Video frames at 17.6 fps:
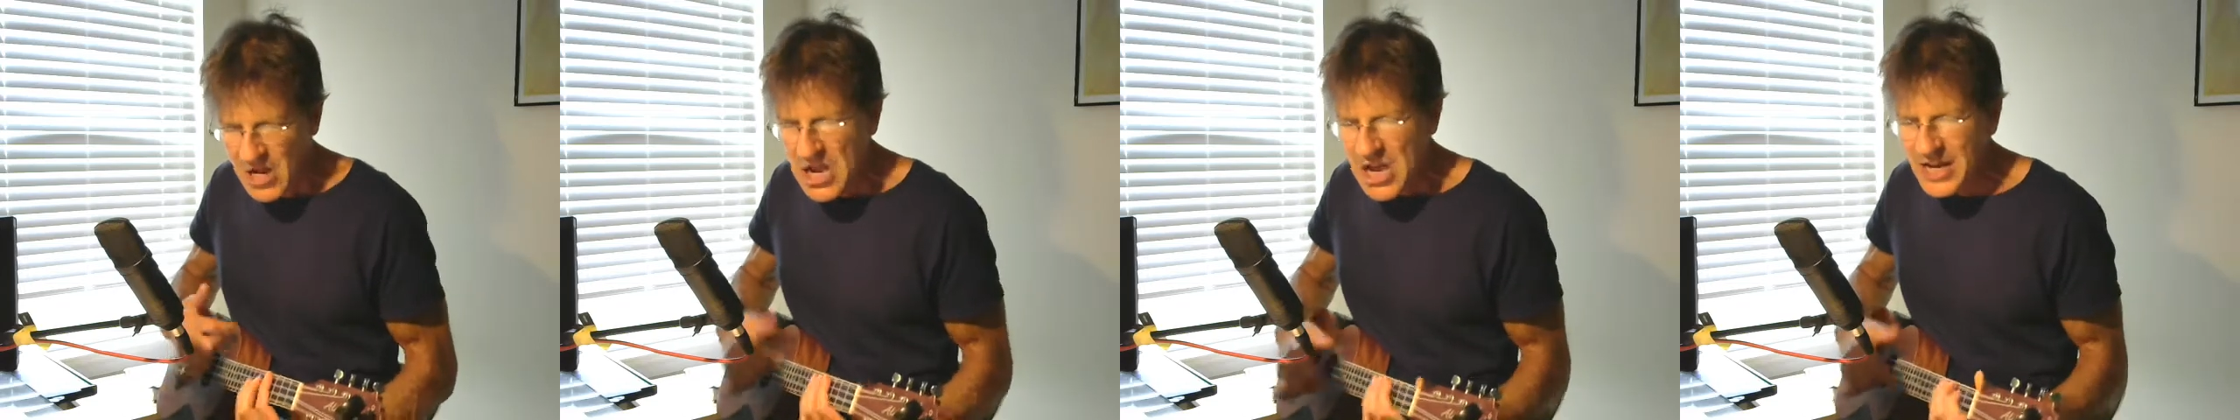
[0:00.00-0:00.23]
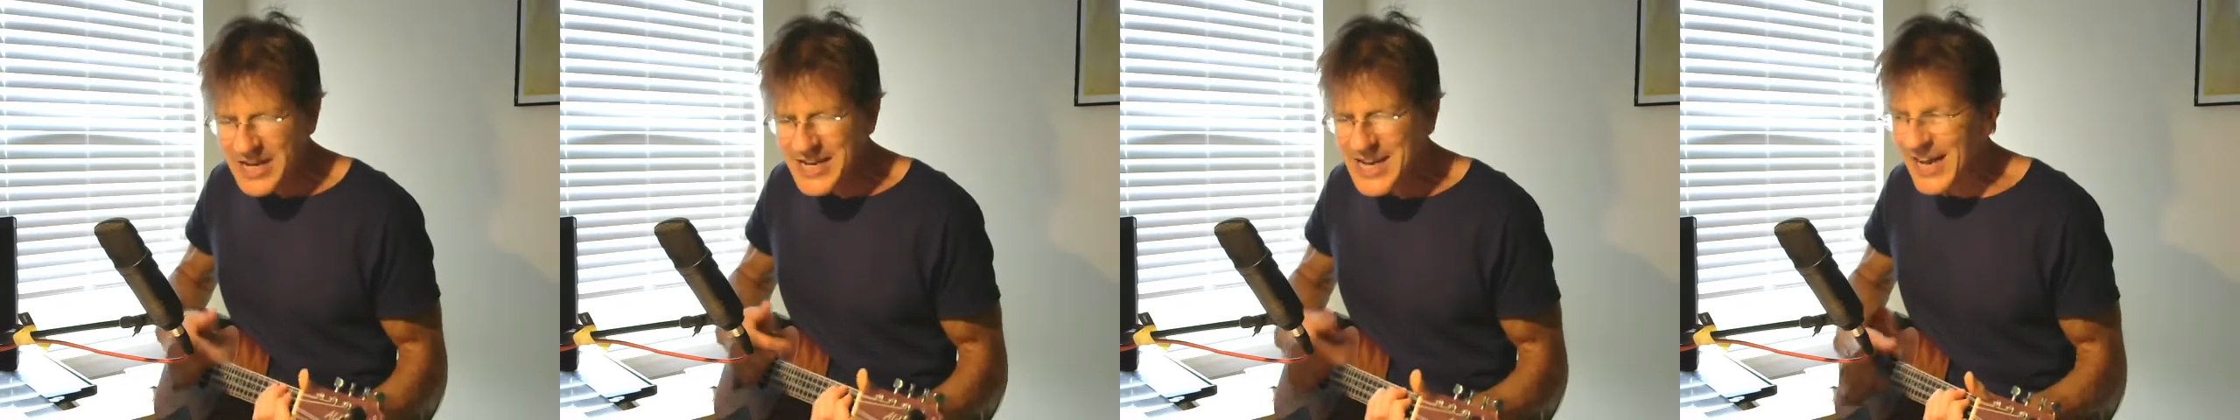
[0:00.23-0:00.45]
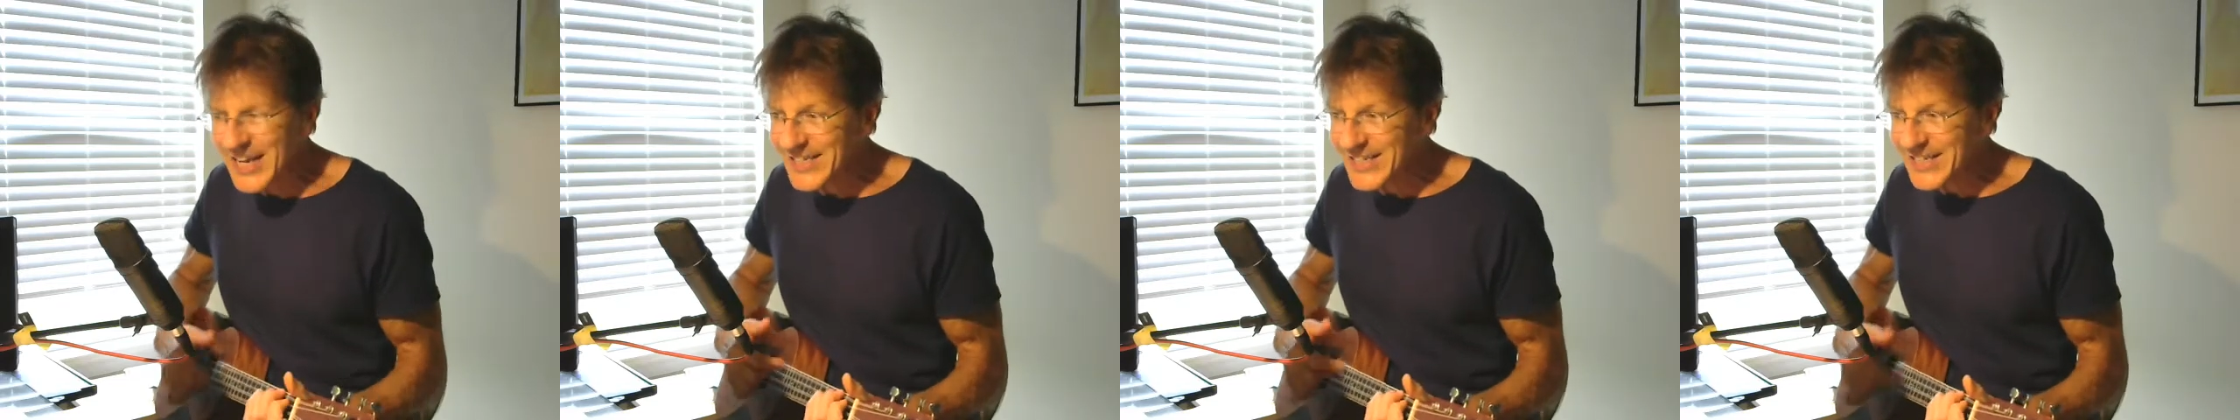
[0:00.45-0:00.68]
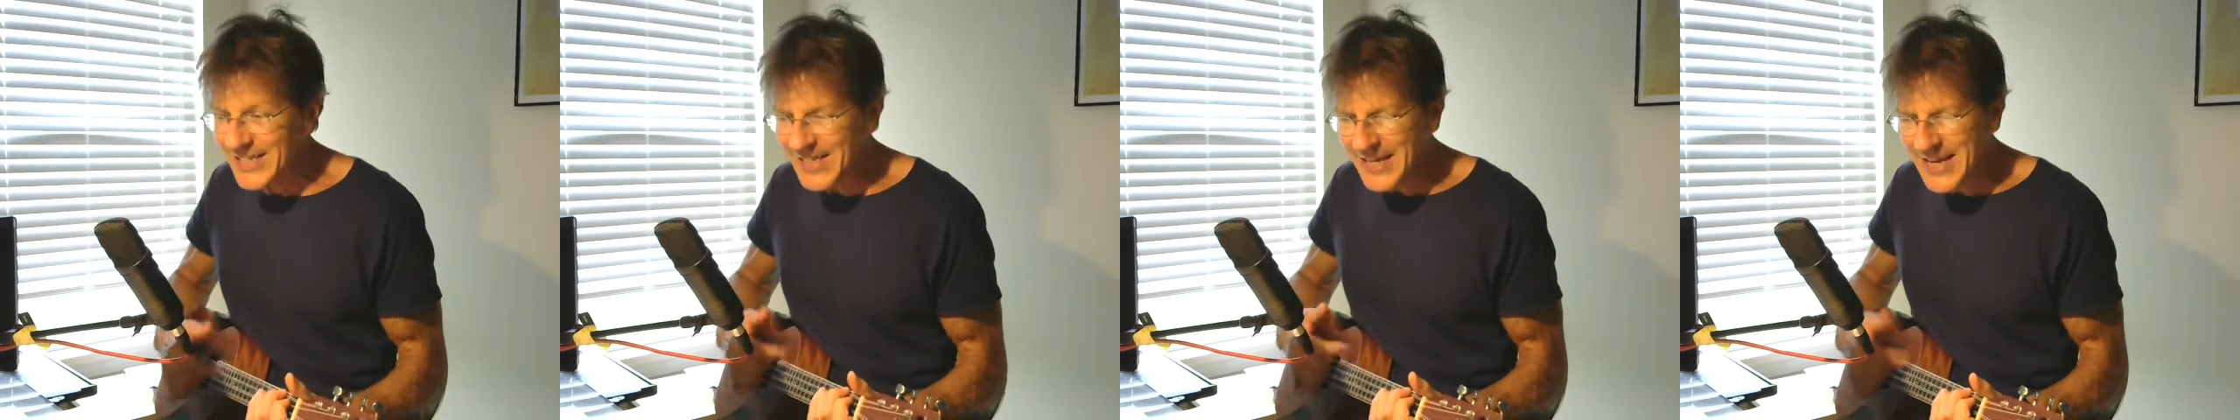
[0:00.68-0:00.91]

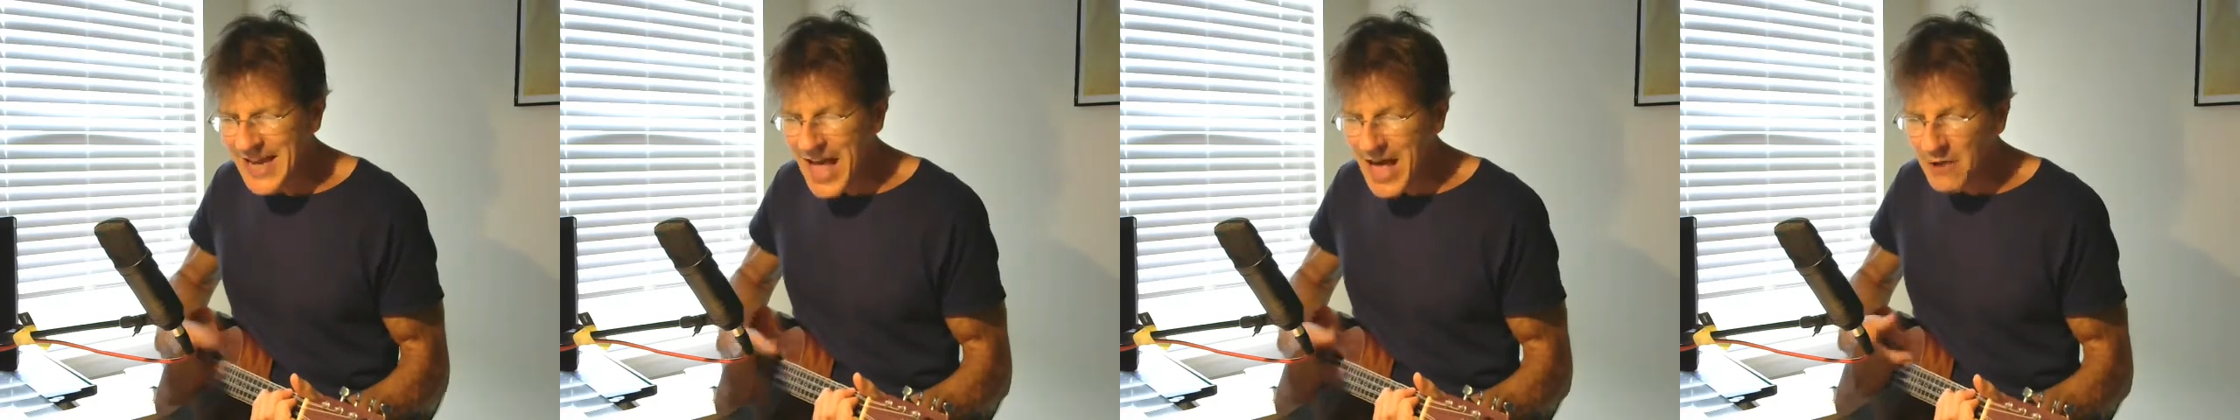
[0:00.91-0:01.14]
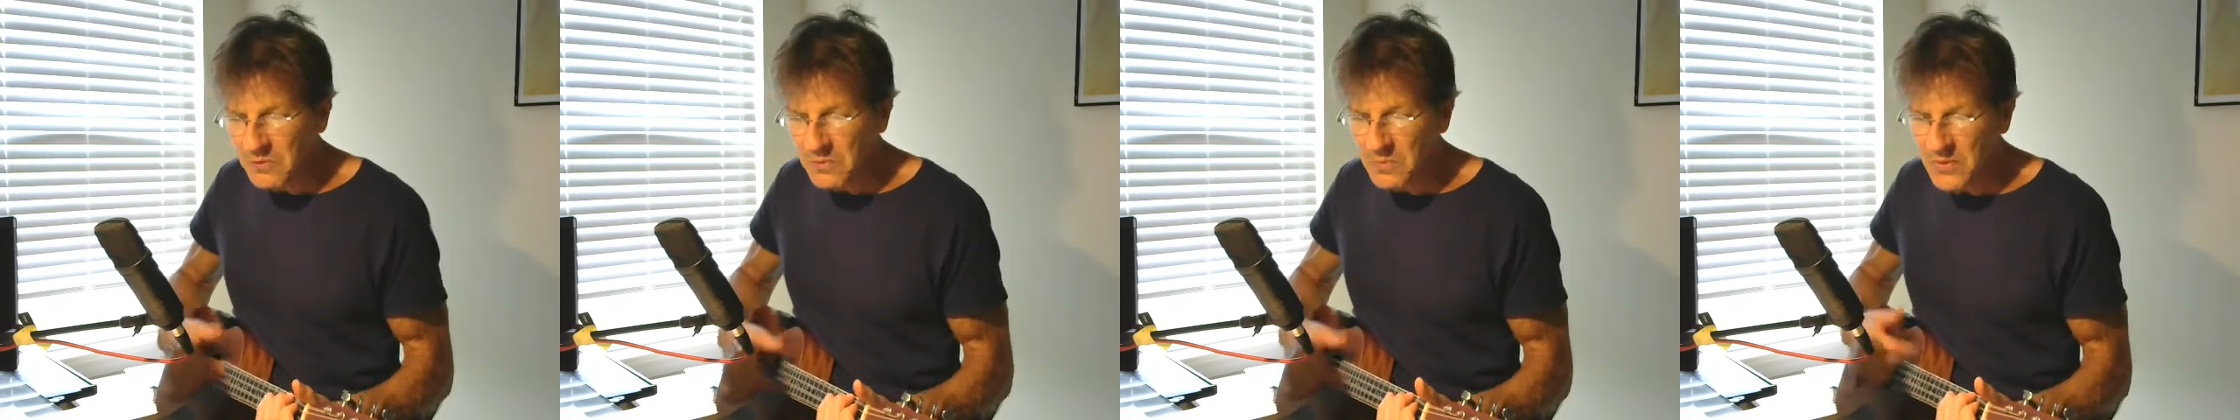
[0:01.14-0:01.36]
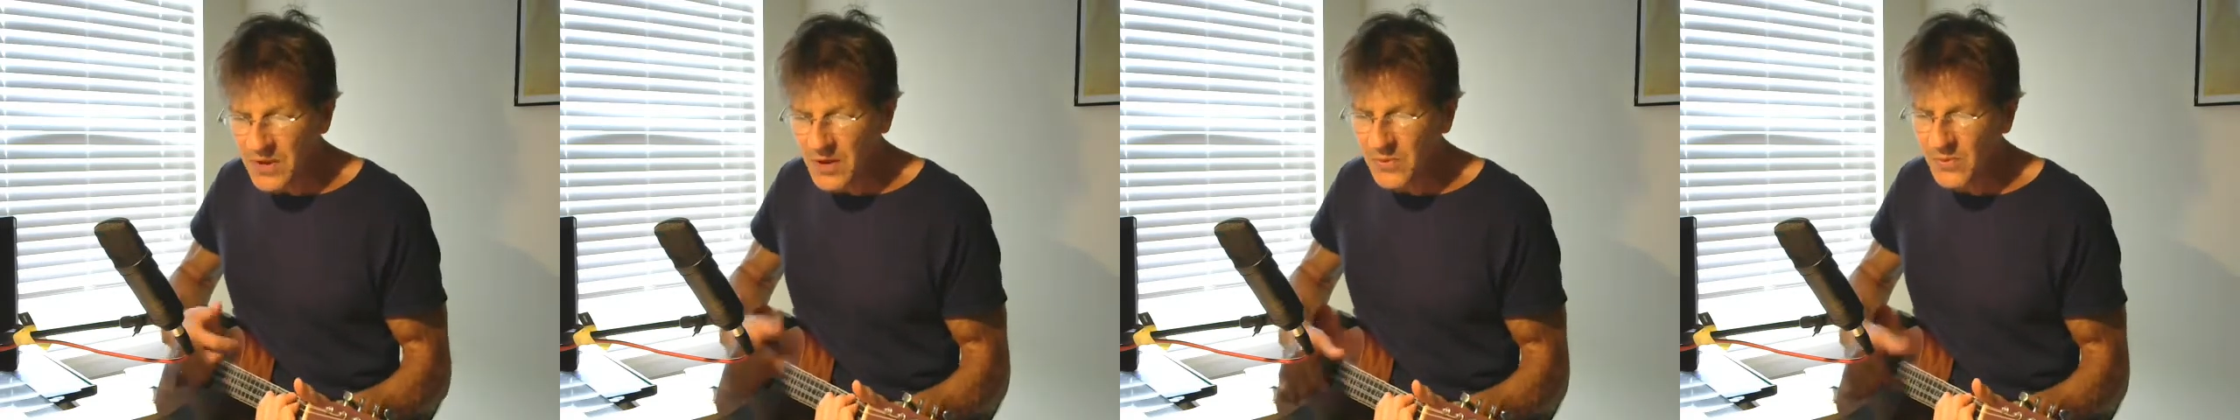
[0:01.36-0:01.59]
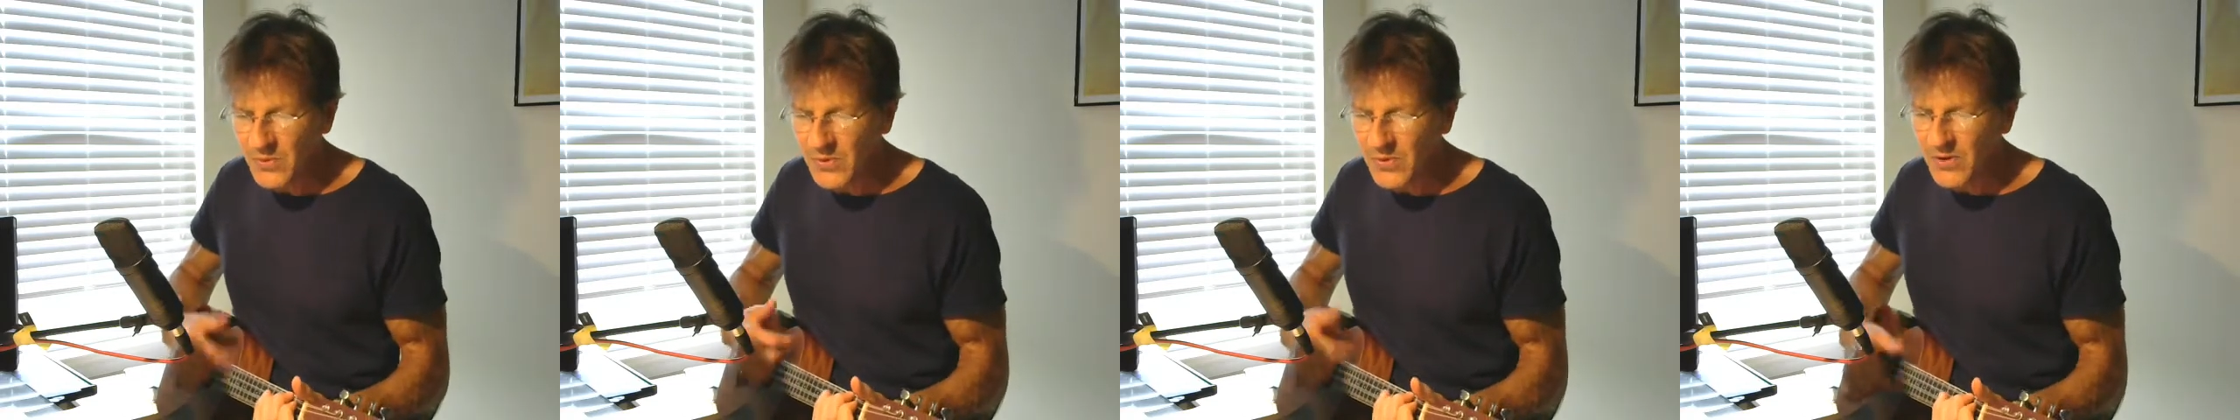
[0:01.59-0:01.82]
Next thing I
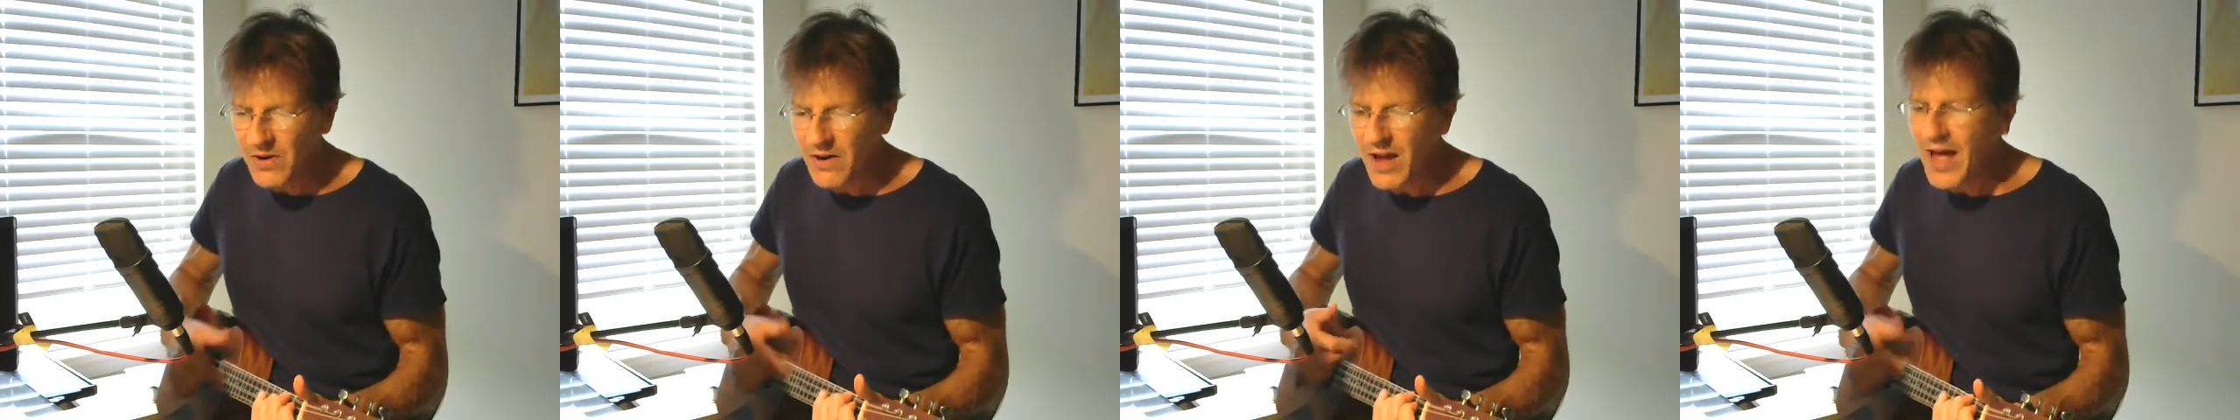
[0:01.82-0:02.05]
remember,